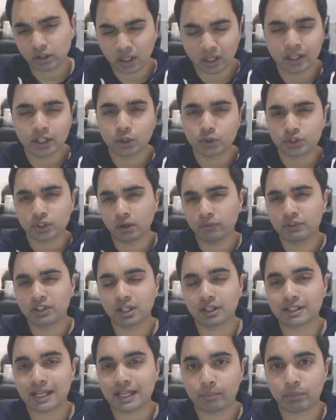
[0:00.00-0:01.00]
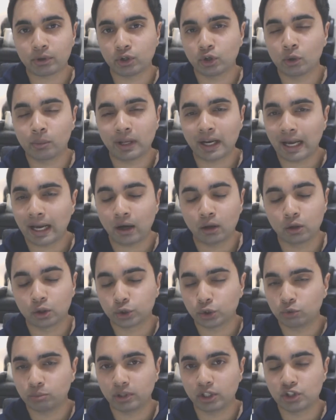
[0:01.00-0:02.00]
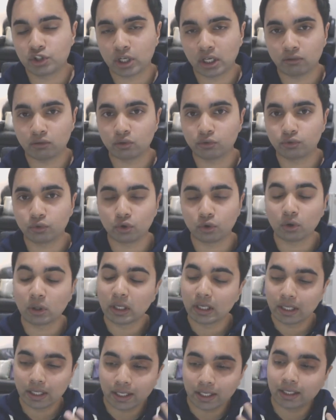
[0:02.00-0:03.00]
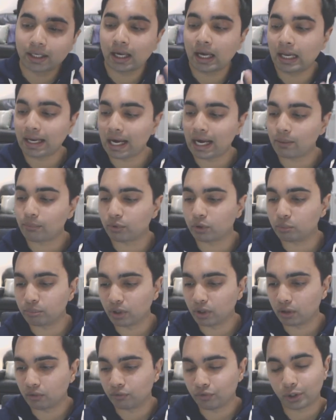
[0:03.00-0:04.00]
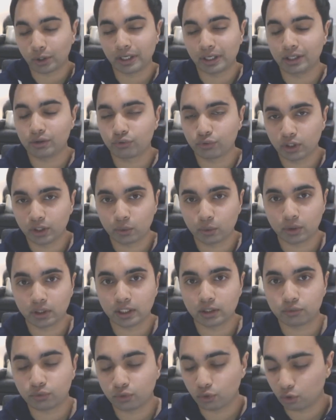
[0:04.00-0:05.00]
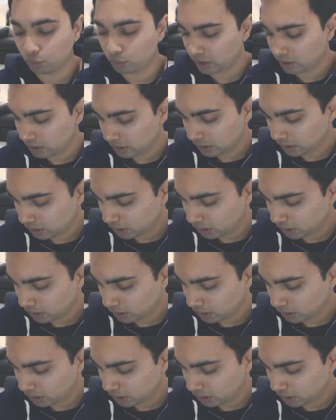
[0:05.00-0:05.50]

Cutting yourself, it happen. No matter how long you've been shaving for, it can happen, but very infrequently for me.